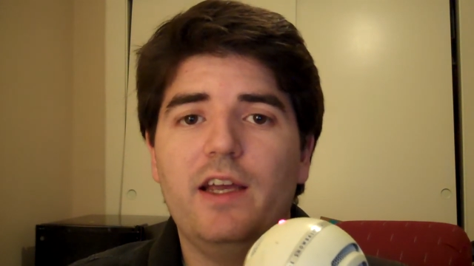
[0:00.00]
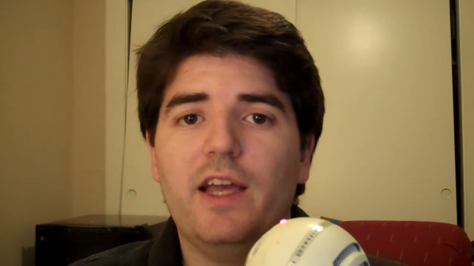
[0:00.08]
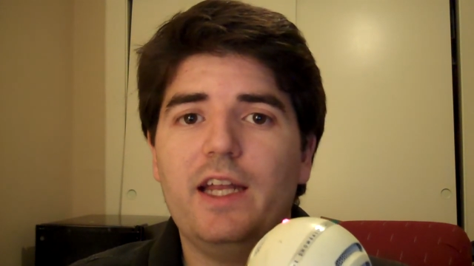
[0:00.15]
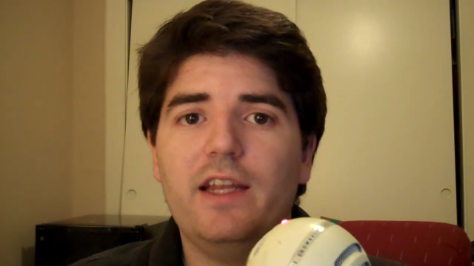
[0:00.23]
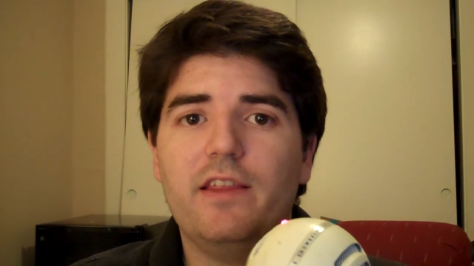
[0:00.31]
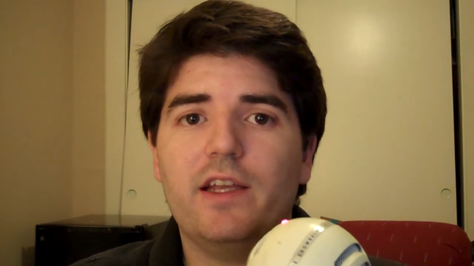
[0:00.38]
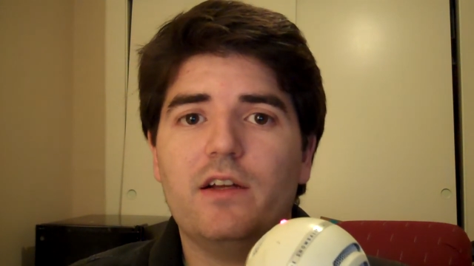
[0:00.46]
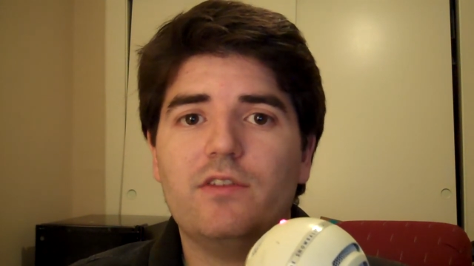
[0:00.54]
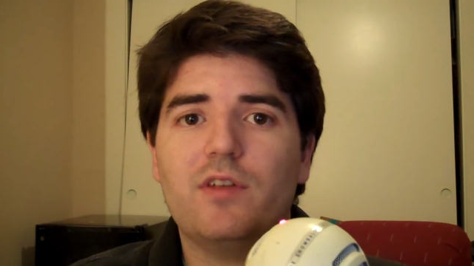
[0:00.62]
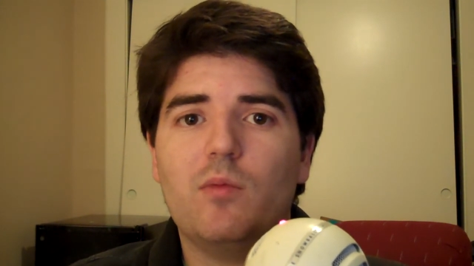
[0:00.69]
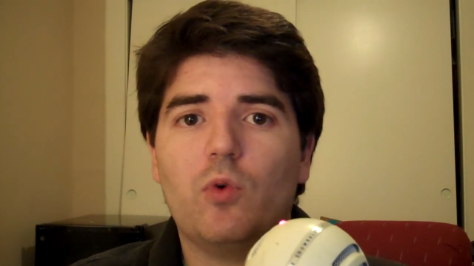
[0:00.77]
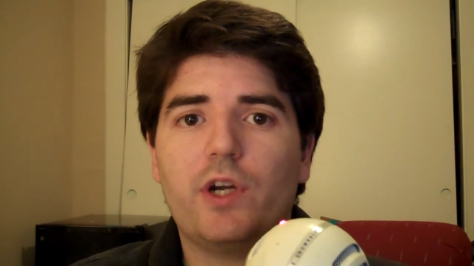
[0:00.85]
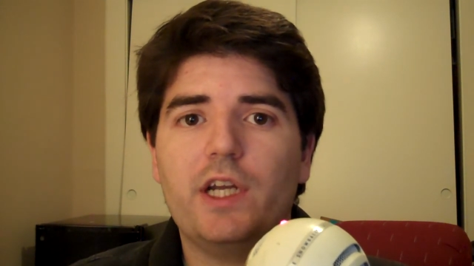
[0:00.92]
anything else
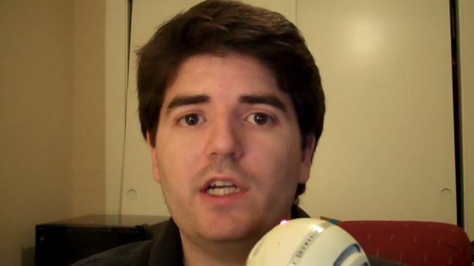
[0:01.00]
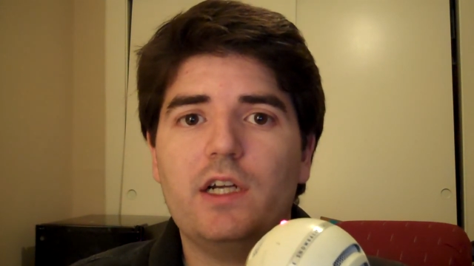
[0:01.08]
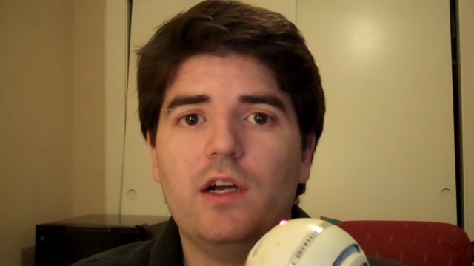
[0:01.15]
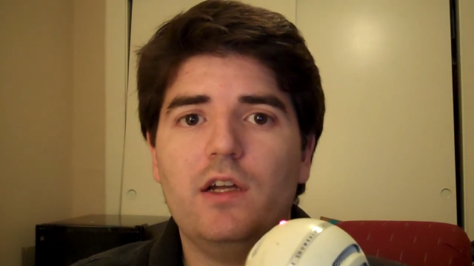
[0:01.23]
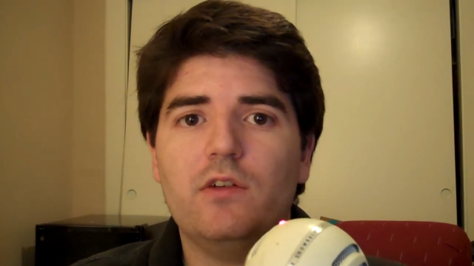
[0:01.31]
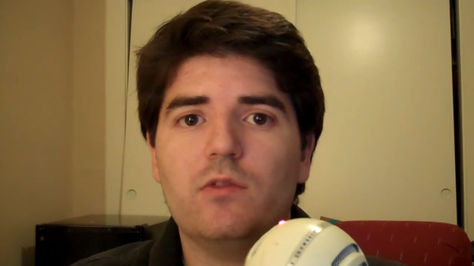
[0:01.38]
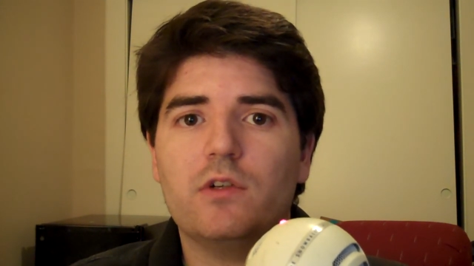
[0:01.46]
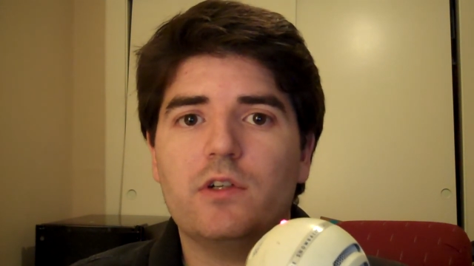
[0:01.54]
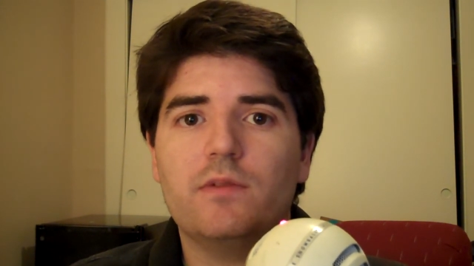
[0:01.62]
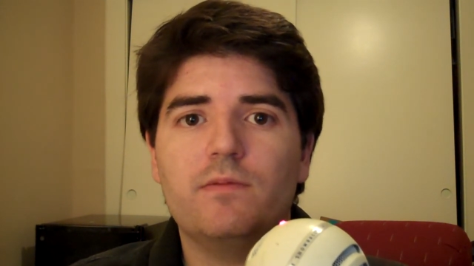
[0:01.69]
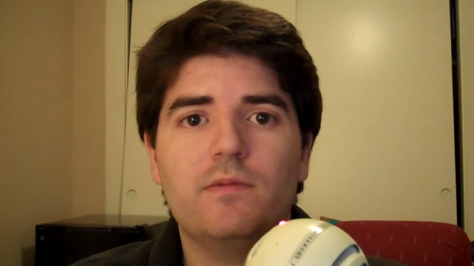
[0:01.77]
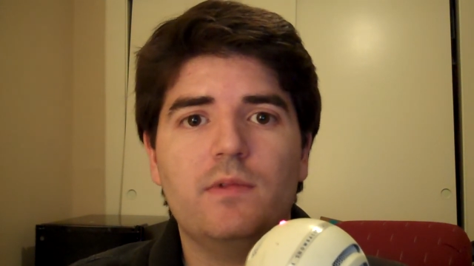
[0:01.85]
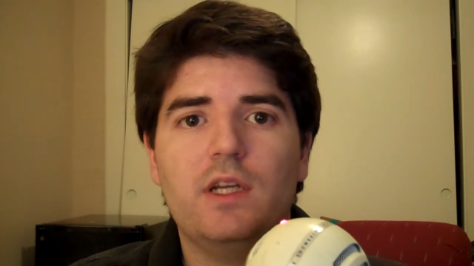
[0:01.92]
I'm working on,
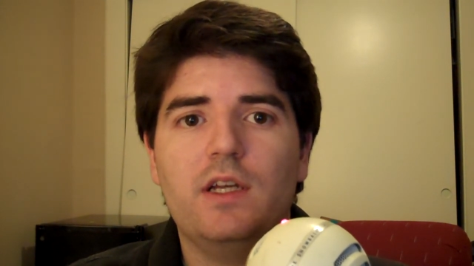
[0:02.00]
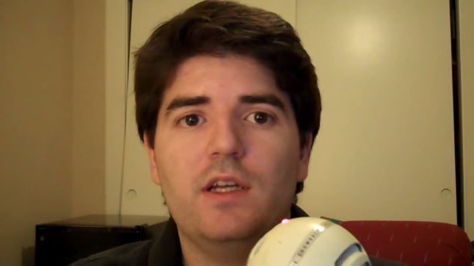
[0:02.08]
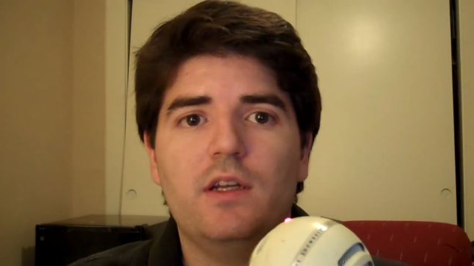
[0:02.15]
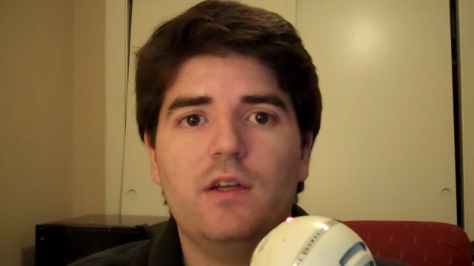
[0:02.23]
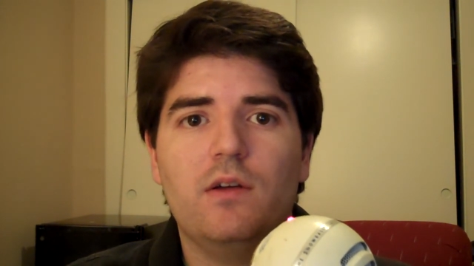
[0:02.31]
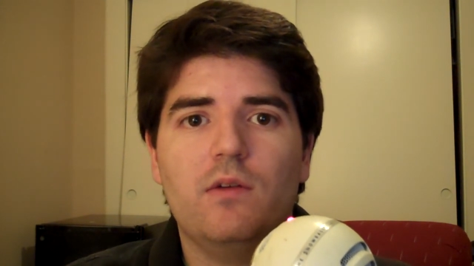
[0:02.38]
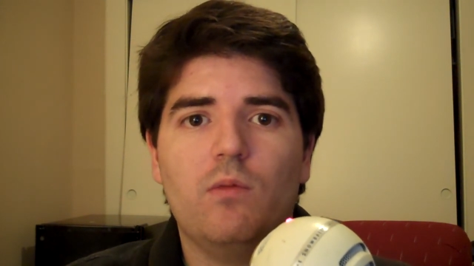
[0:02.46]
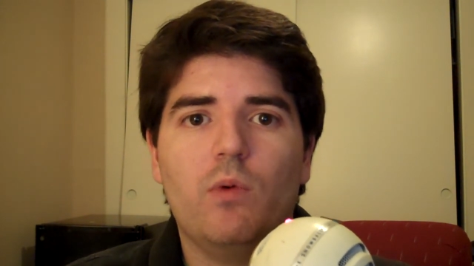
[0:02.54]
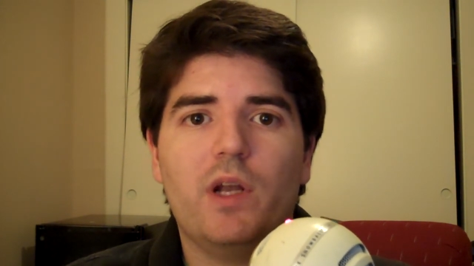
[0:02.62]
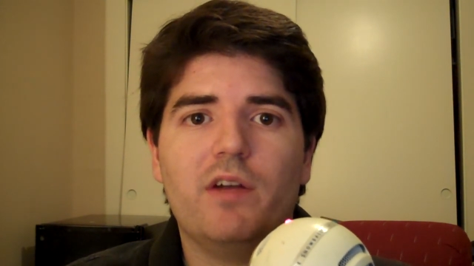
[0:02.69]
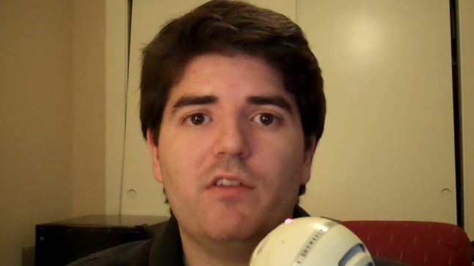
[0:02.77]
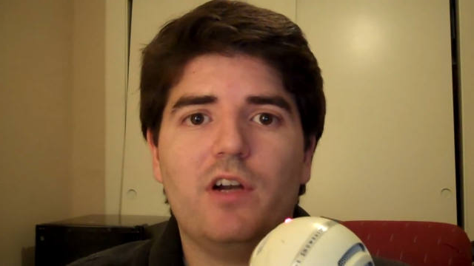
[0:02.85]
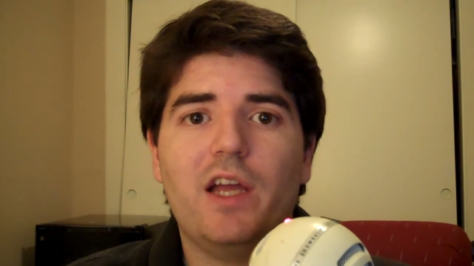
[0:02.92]
or
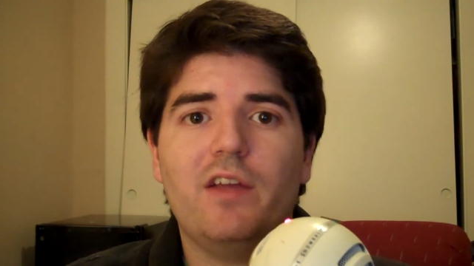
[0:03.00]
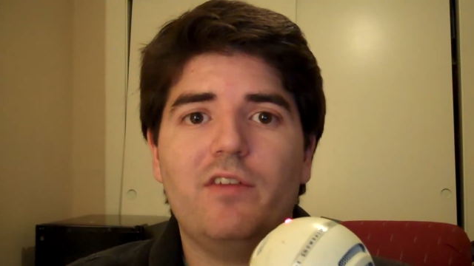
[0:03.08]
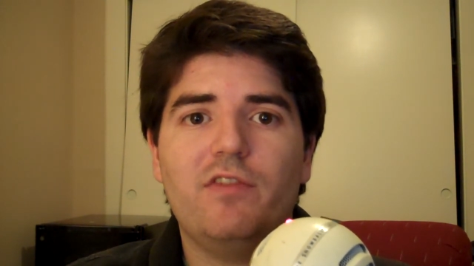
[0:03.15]
whatever I